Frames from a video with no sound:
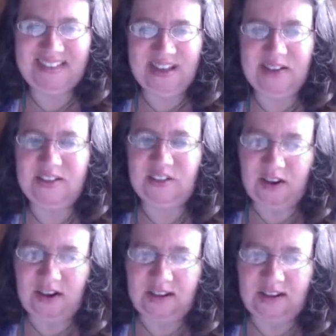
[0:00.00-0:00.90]
That's
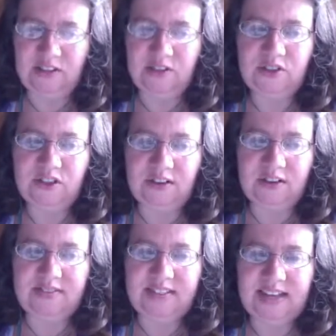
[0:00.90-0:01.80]
great. And you
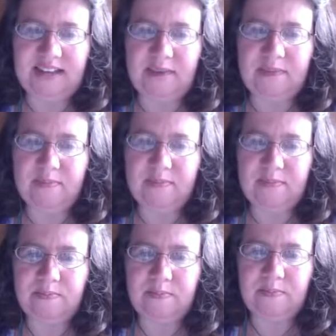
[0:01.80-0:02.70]
started off saying that
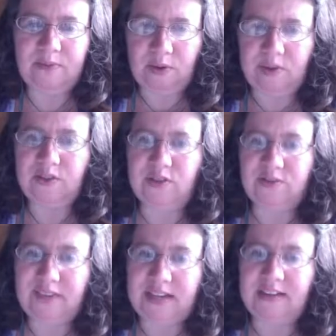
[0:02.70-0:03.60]
before you do
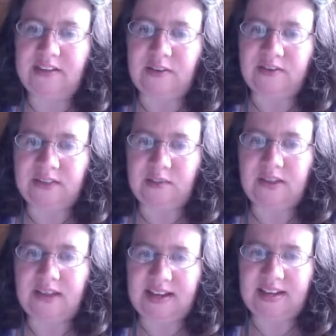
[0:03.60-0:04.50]
the reading, you have
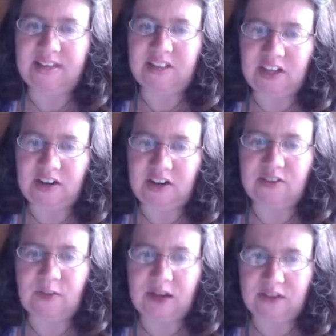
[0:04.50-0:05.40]
someone laying in the chair
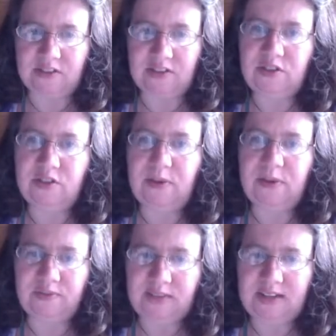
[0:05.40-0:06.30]
as well. So you do
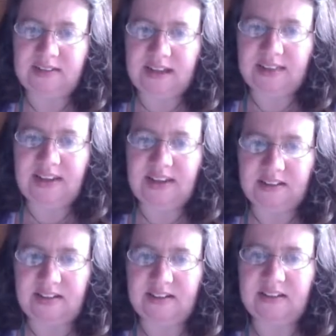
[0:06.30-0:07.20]
both the readings and the
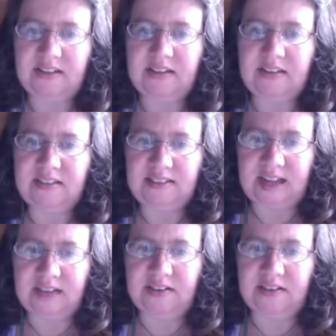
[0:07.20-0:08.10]
healing
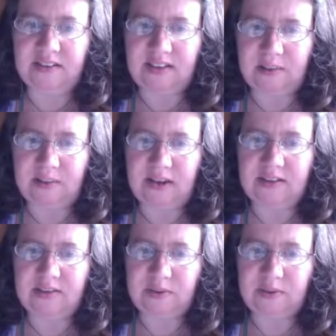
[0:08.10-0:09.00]
together in that way.